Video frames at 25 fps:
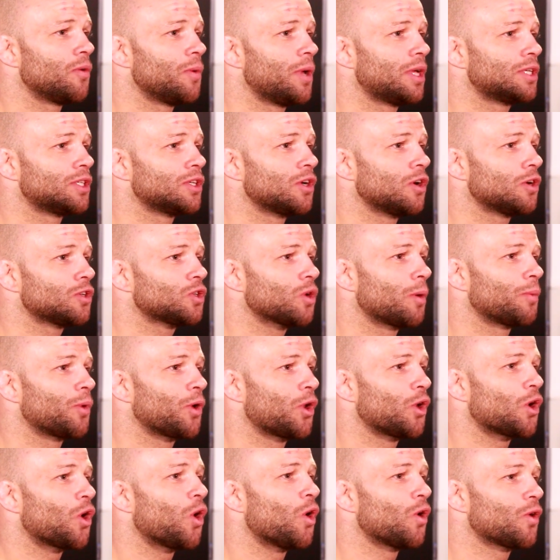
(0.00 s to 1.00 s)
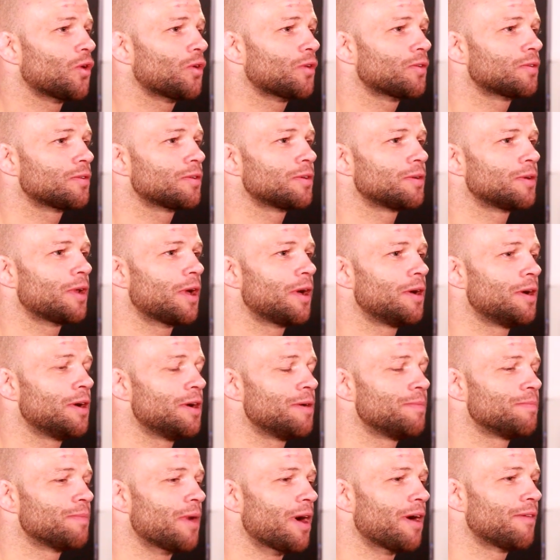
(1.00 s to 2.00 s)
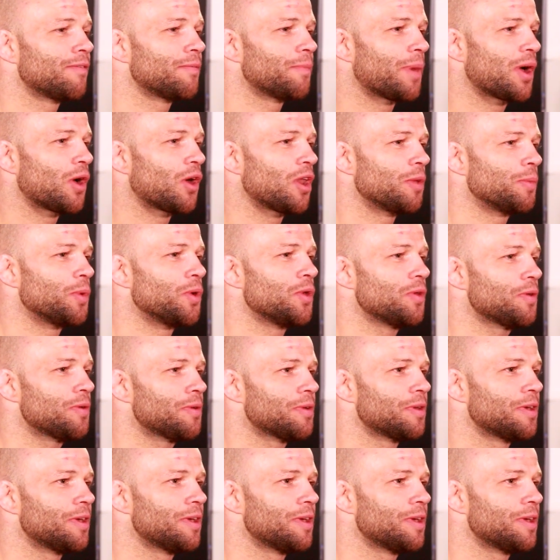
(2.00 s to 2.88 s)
weeks ago, so I'm going to go on have my honeymoon.